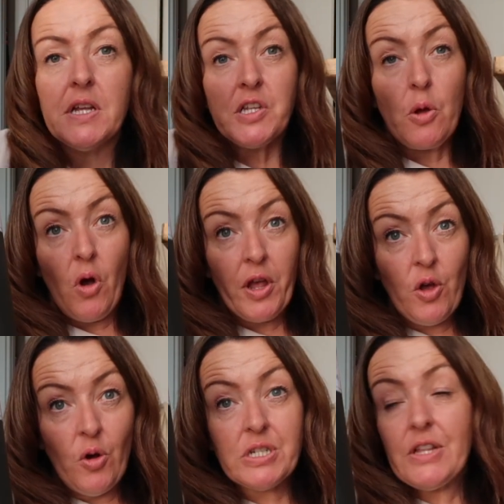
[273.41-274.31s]
So I
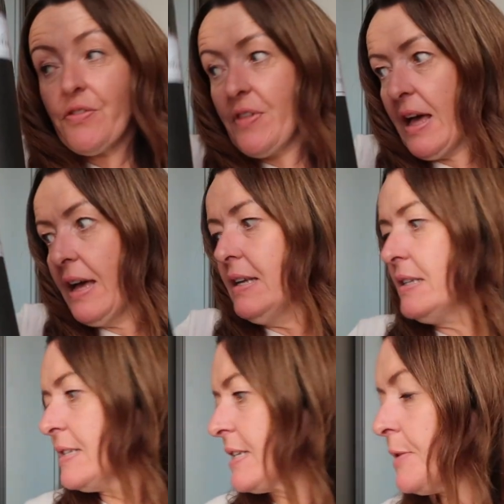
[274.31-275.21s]
got
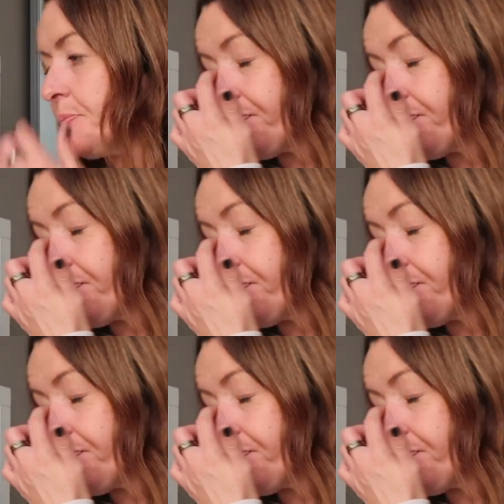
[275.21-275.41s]
that.